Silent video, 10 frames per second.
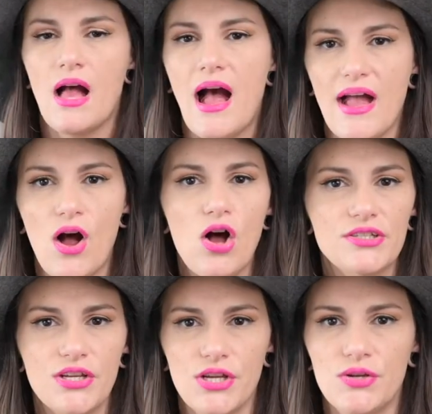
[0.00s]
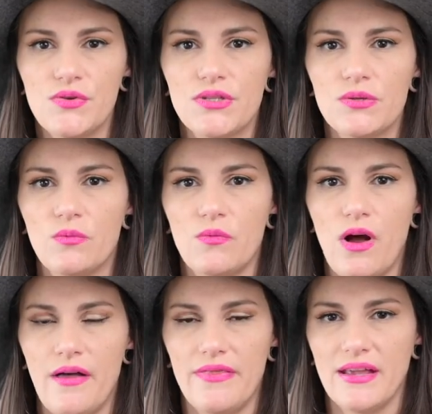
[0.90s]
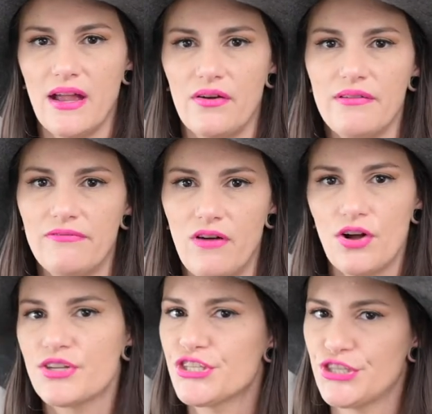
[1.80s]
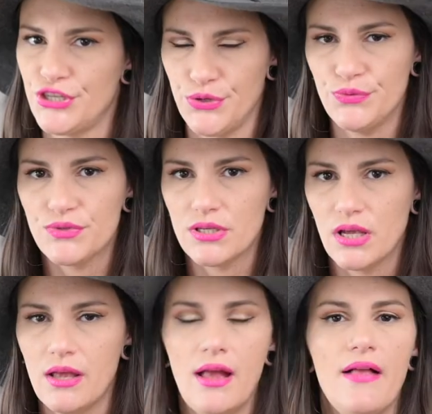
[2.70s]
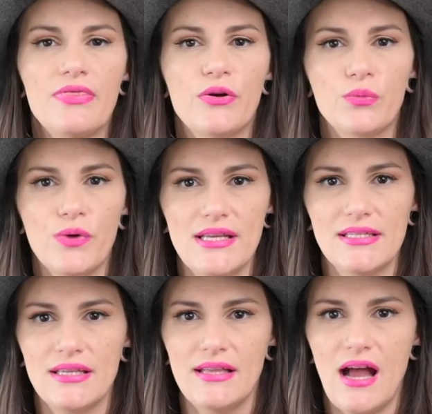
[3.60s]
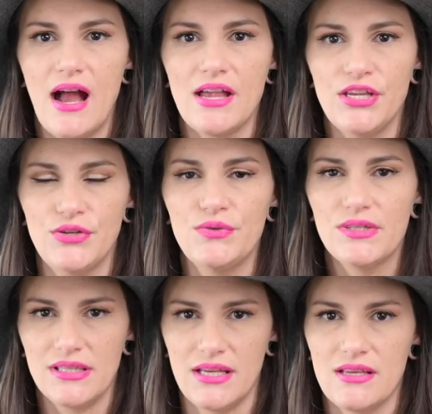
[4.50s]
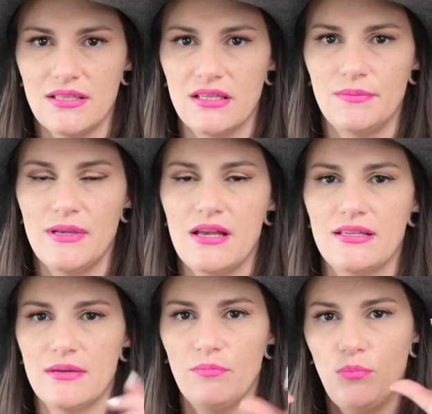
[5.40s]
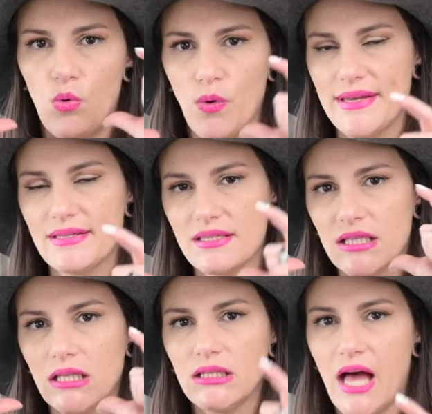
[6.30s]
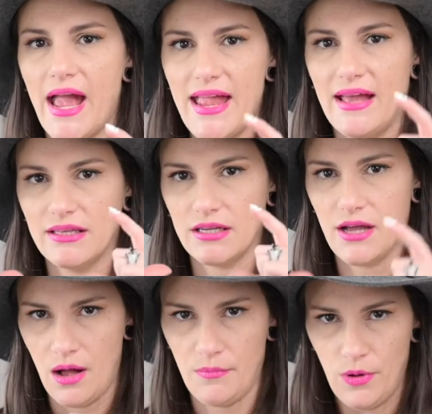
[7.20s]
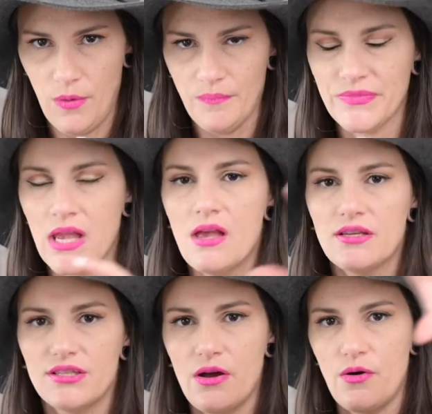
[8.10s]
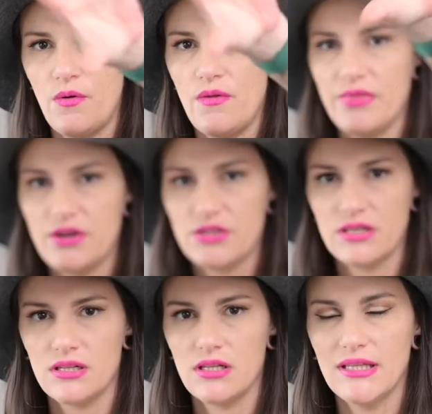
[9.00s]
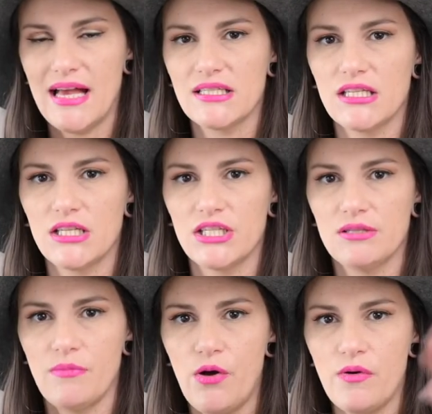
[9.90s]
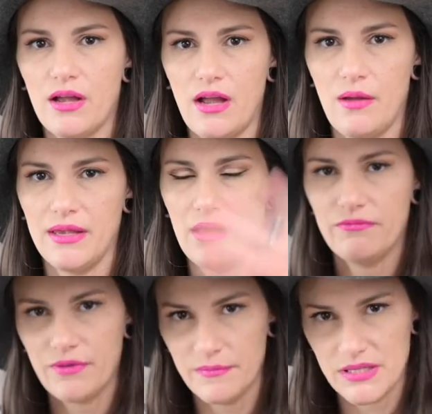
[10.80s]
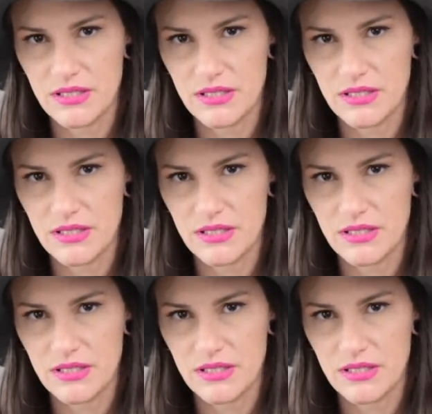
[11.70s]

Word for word: I also use uh, the Gary Fong Snoot. The reason that I use this is because it points the light at the couple. So there's less smoke coming up from the